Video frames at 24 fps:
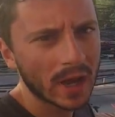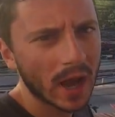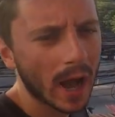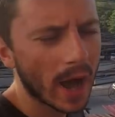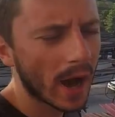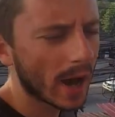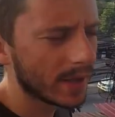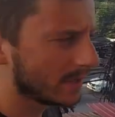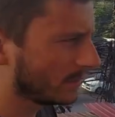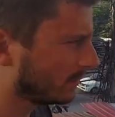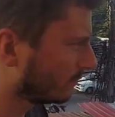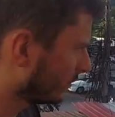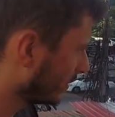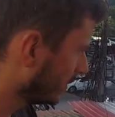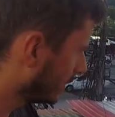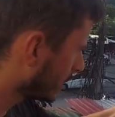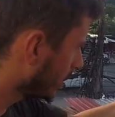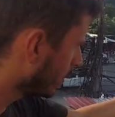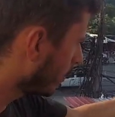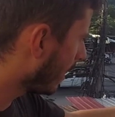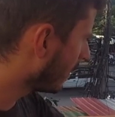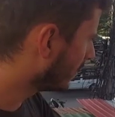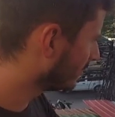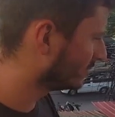Uh, I didn't really
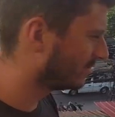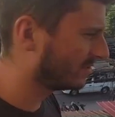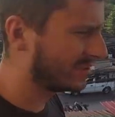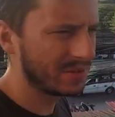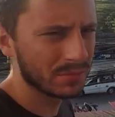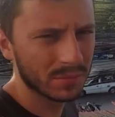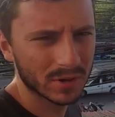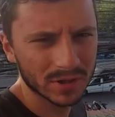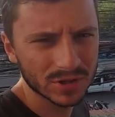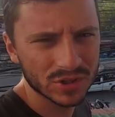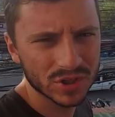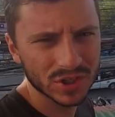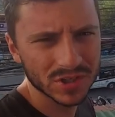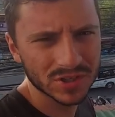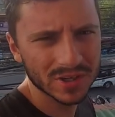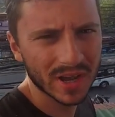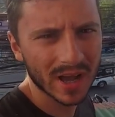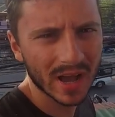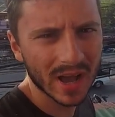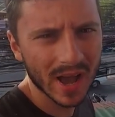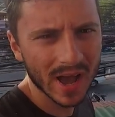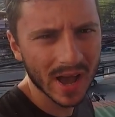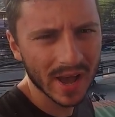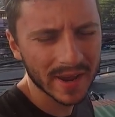go out and see much
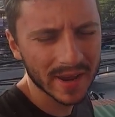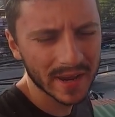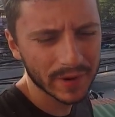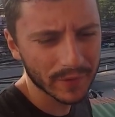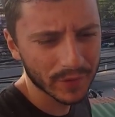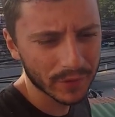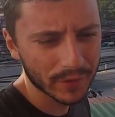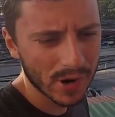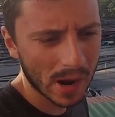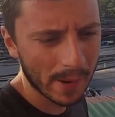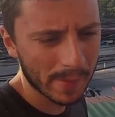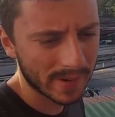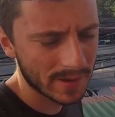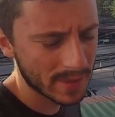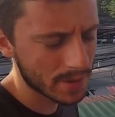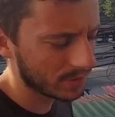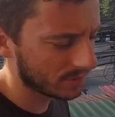uh, here in Krabi.